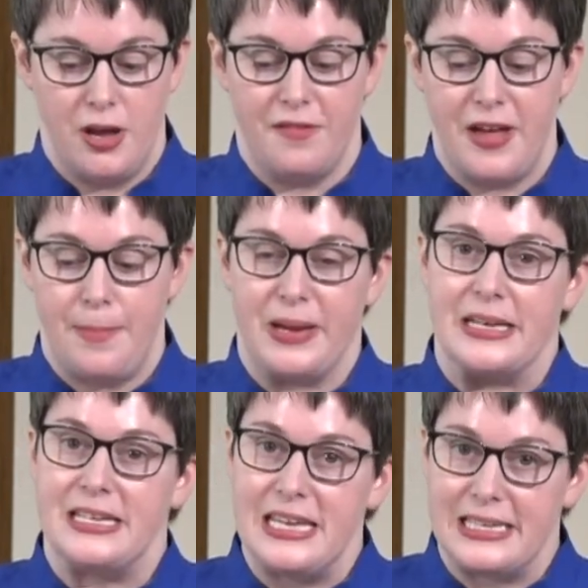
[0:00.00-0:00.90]
of
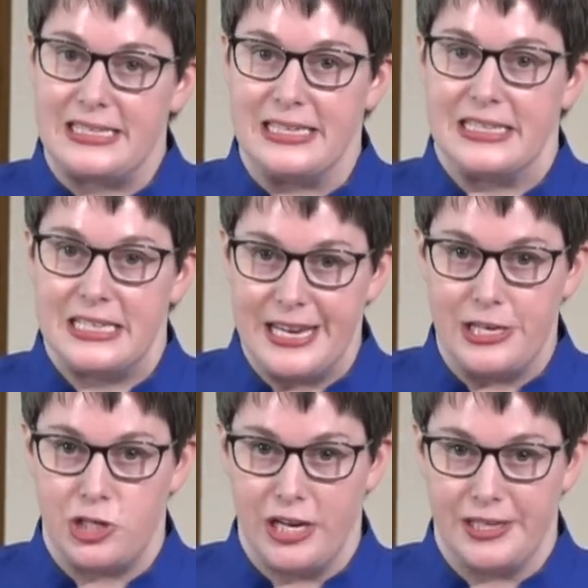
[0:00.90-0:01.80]
Epictetus's
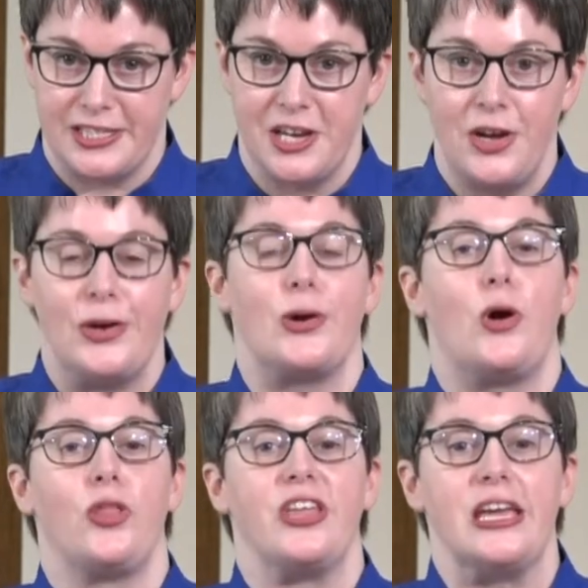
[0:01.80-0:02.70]
teachings
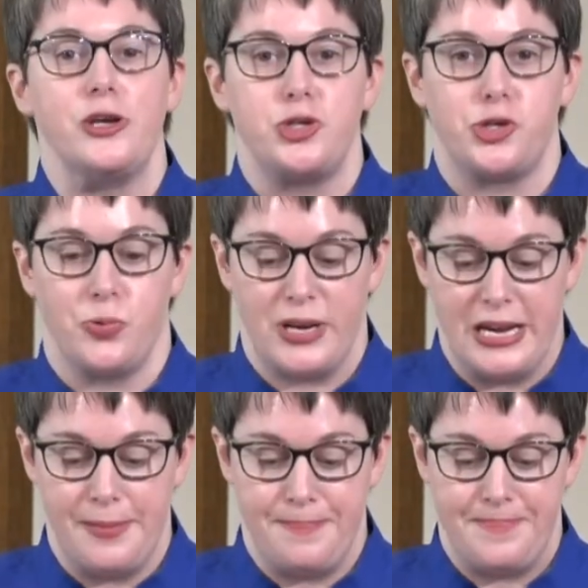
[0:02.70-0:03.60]
called the Enchiridion.